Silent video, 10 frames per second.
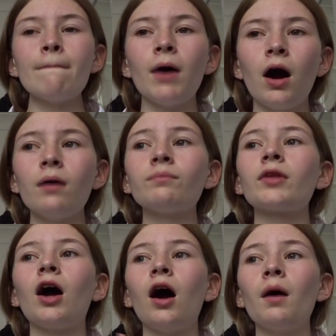But
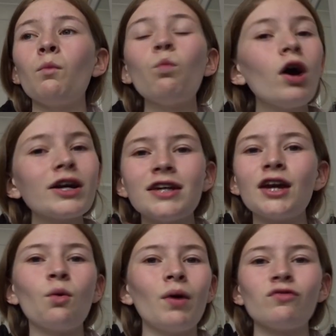what I
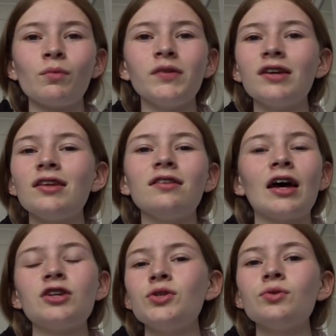take away from this is
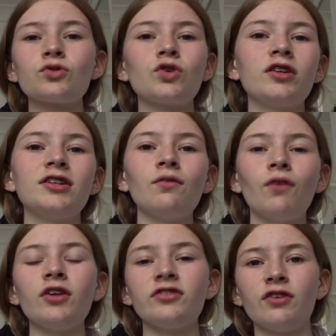that do not trust the
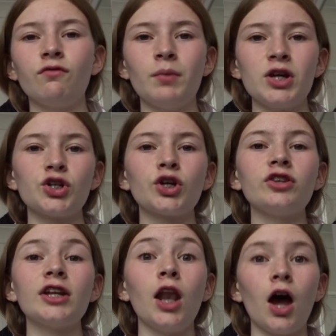advanced information,
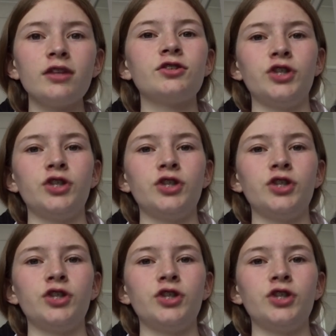because it lies